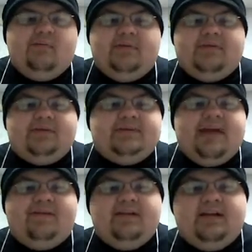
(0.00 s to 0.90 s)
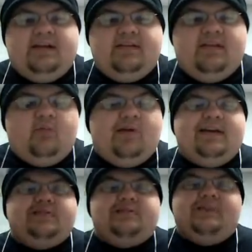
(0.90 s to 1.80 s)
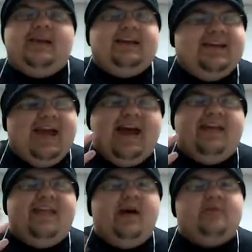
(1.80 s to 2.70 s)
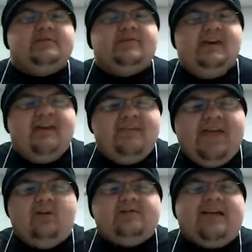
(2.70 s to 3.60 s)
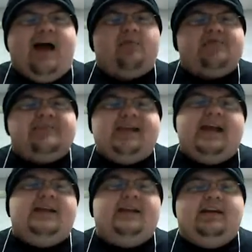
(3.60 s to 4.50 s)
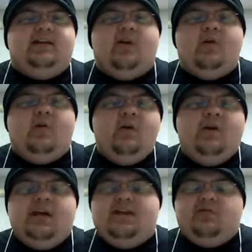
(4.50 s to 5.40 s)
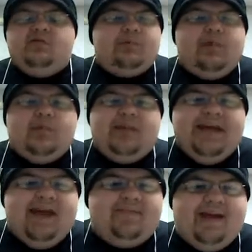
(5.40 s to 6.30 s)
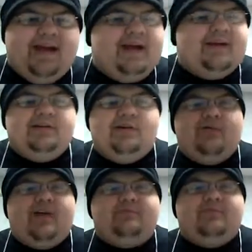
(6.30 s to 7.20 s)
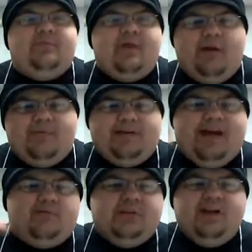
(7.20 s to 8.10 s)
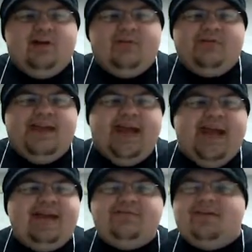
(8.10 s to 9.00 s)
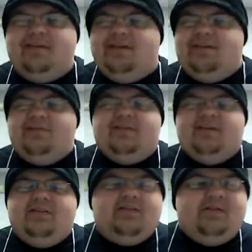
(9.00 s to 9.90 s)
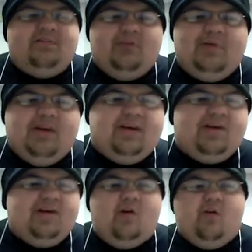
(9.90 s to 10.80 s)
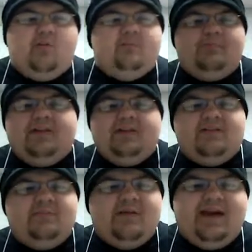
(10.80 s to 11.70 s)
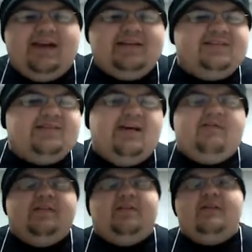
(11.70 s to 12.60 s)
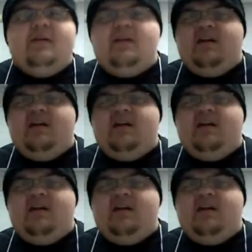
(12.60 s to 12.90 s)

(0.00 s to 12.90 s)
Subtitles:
but they just haven't any where I could just be like, yeah, that was outstanding. You know, even though WWE had that kind of, you know, that up and down year, they had the big, you know, Money in the Bank stuff, and